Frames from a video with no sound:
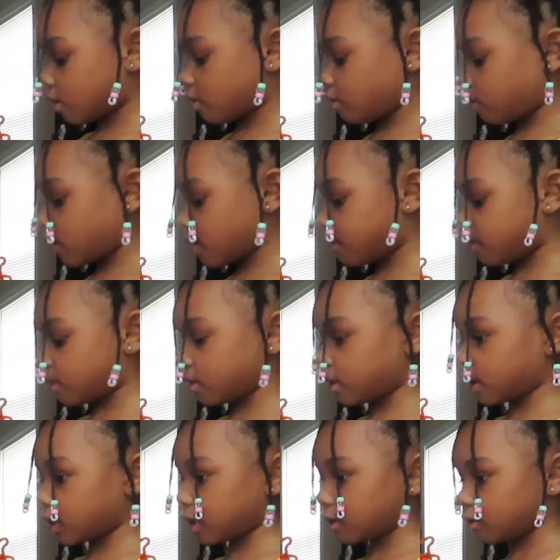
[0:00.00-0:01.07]
When
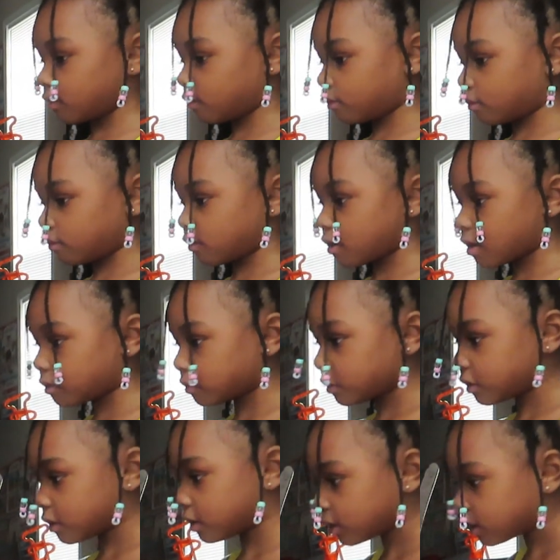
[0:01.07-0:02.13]
it was
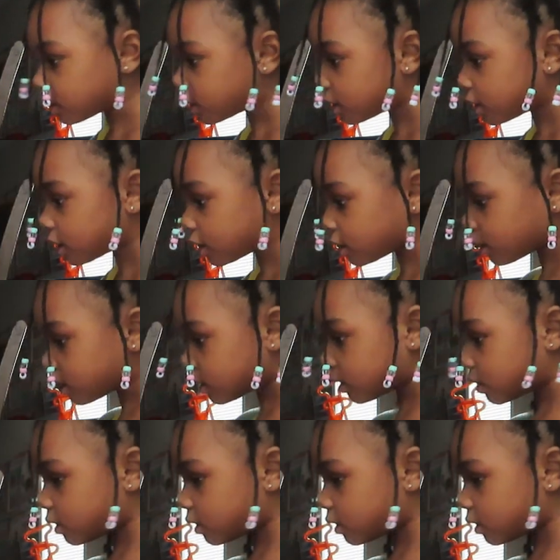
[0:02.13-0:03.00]
this,